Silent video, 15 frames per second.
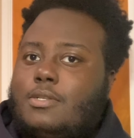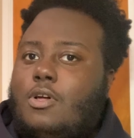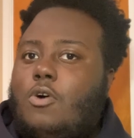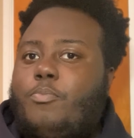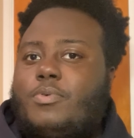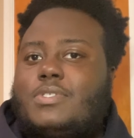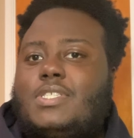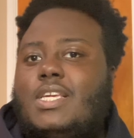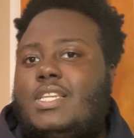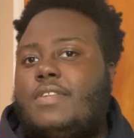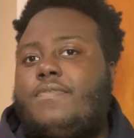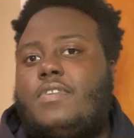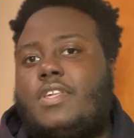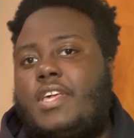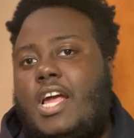pretend it
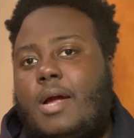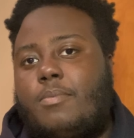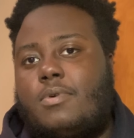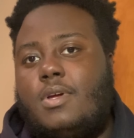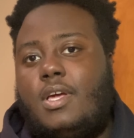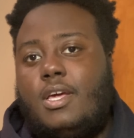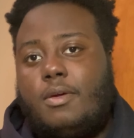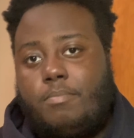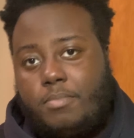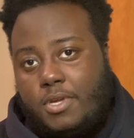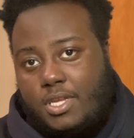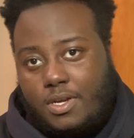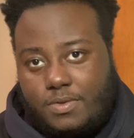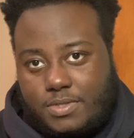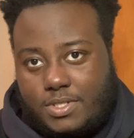for the camera. Be
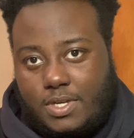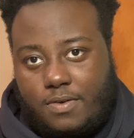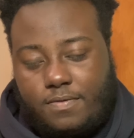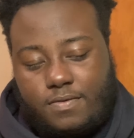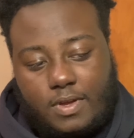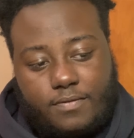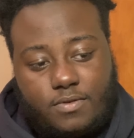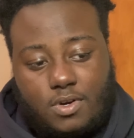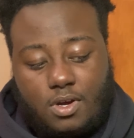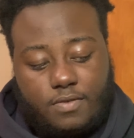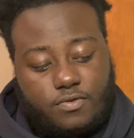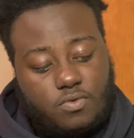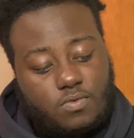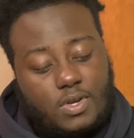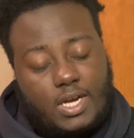yourself. If you
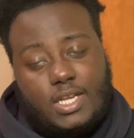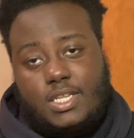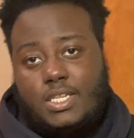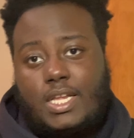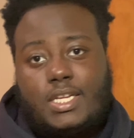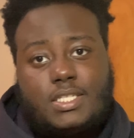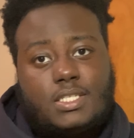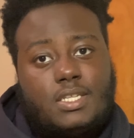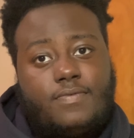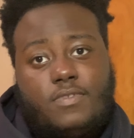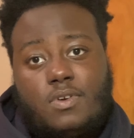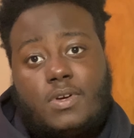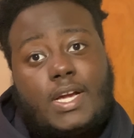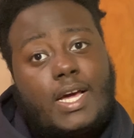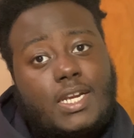got it like, if you
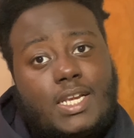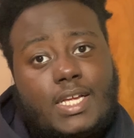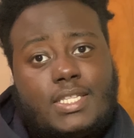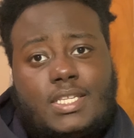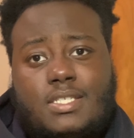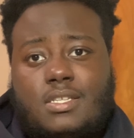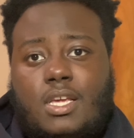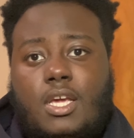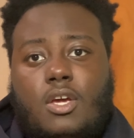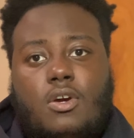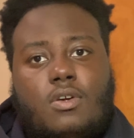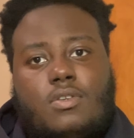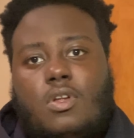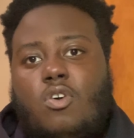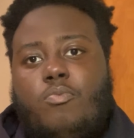don't got it like this,
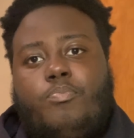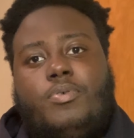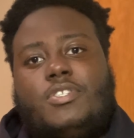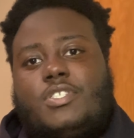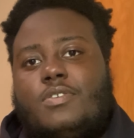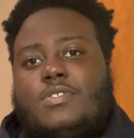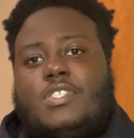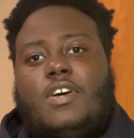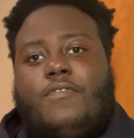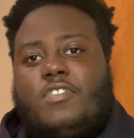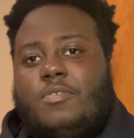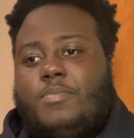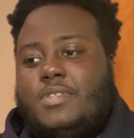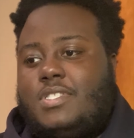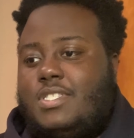don't put yourself in
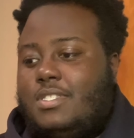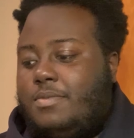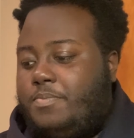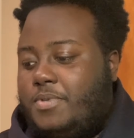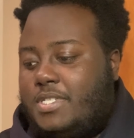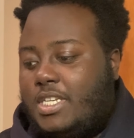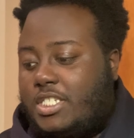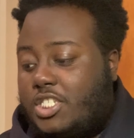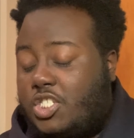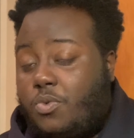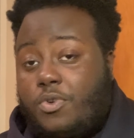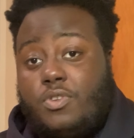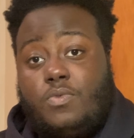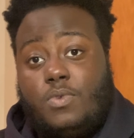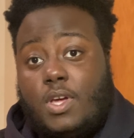a position to
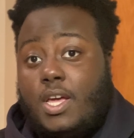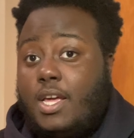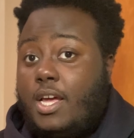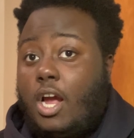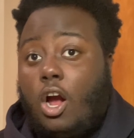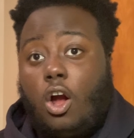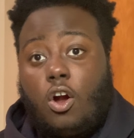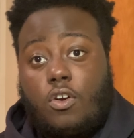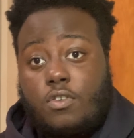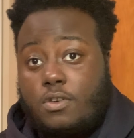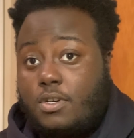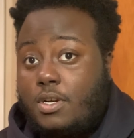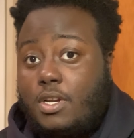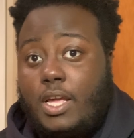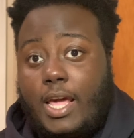where you
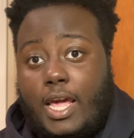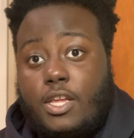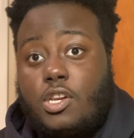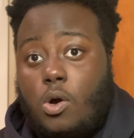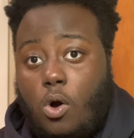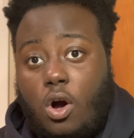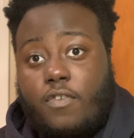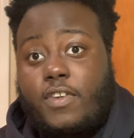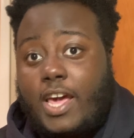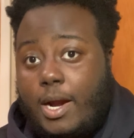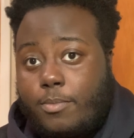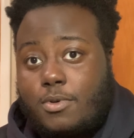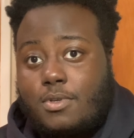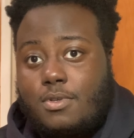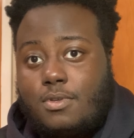hurting, you know, off
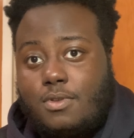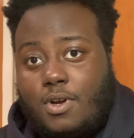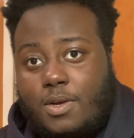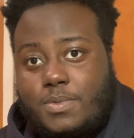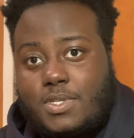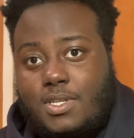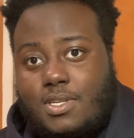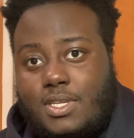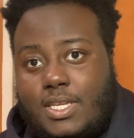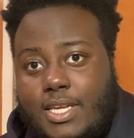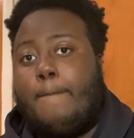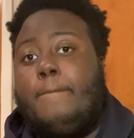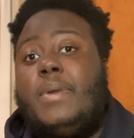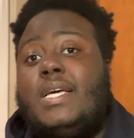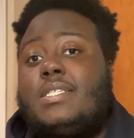camera. You know what I'm saying?
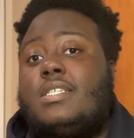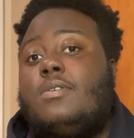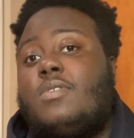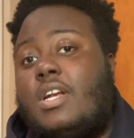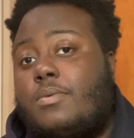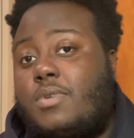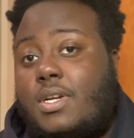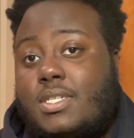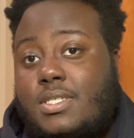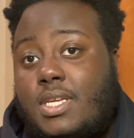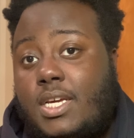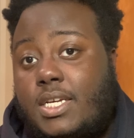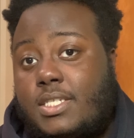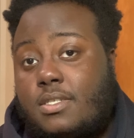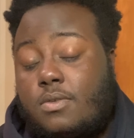Basically what I'm trying to
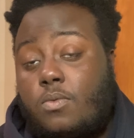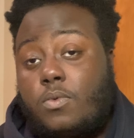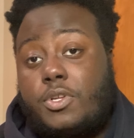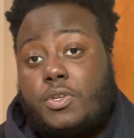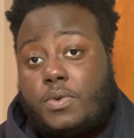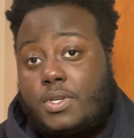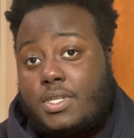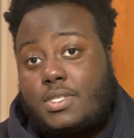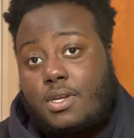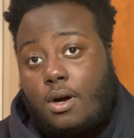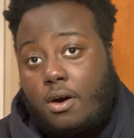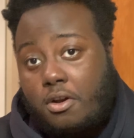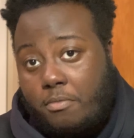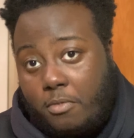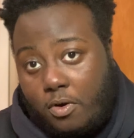say is, when you in this
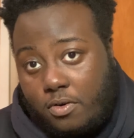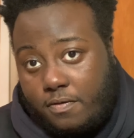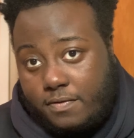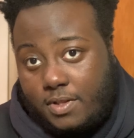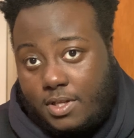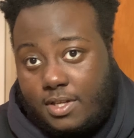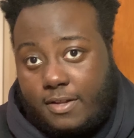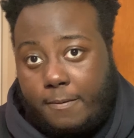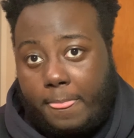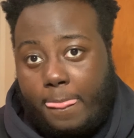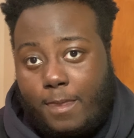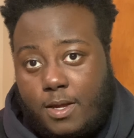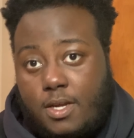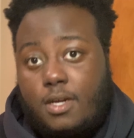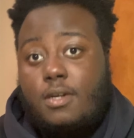automotive thing,
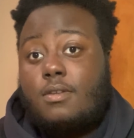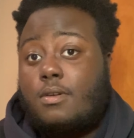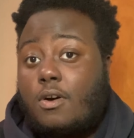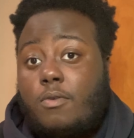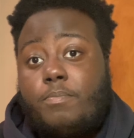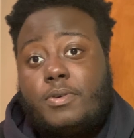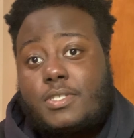don't put